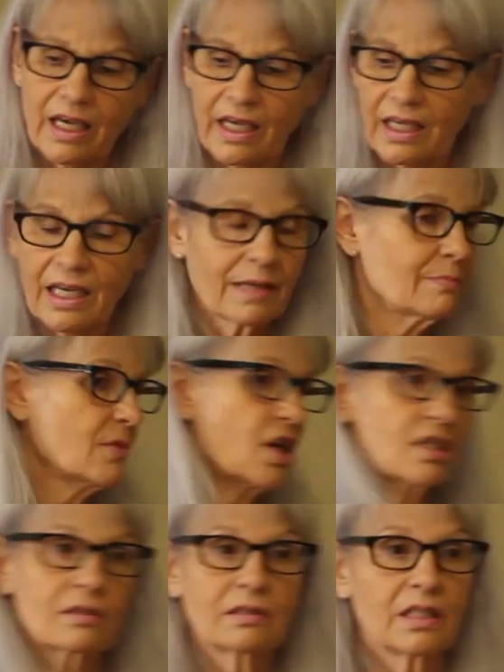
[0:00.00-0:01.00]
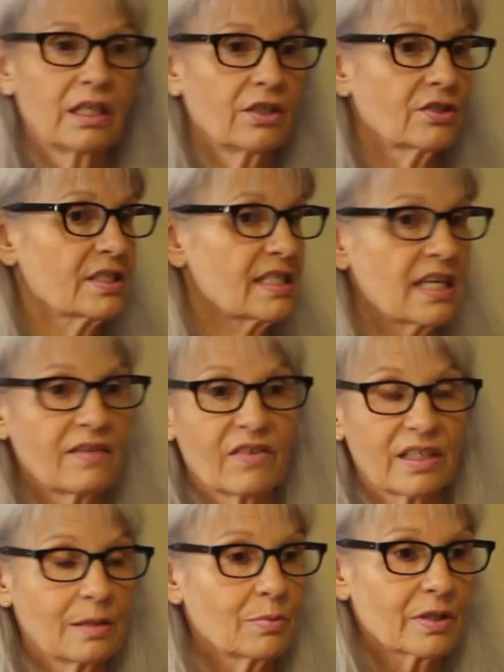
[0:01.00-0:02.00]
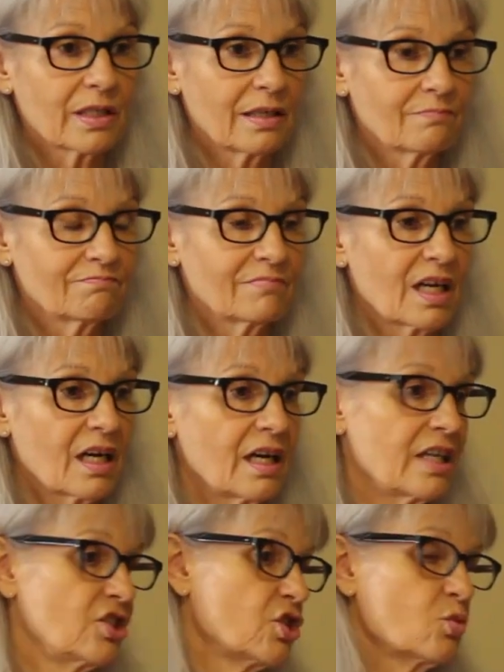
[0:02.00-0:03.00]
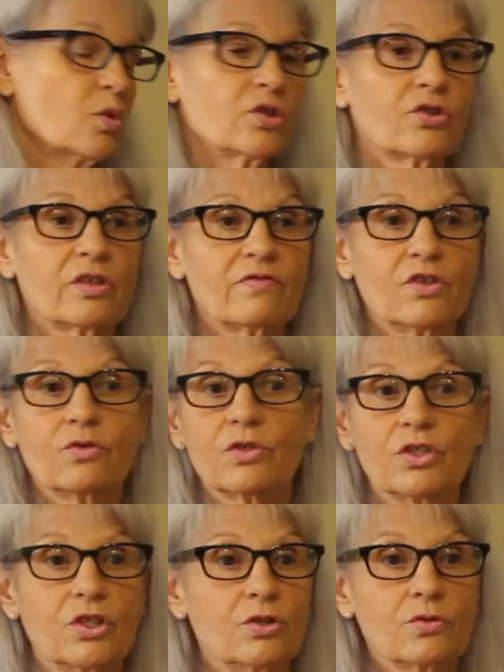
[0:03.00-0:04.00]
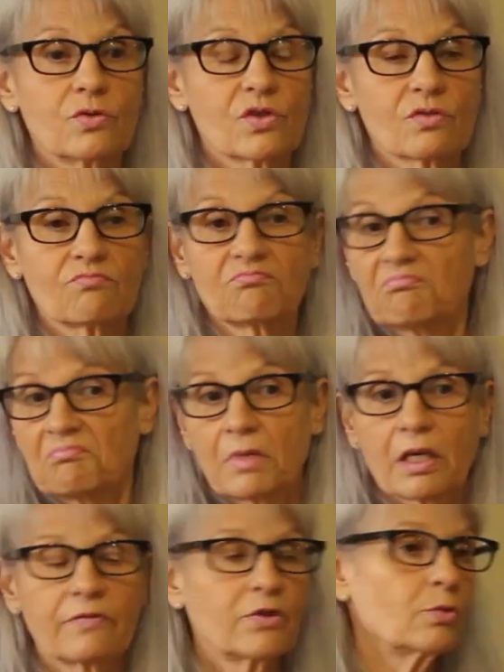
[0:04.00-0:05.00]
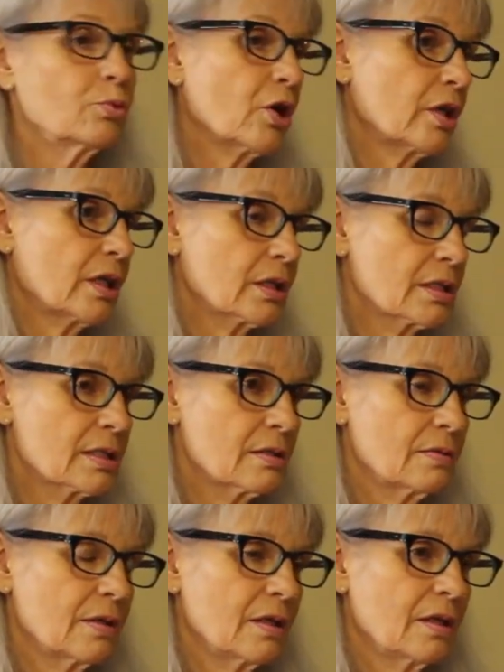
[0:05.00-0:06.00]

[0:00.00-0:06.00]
And I'm not here to save anybody. I just wondered if you could use a few products.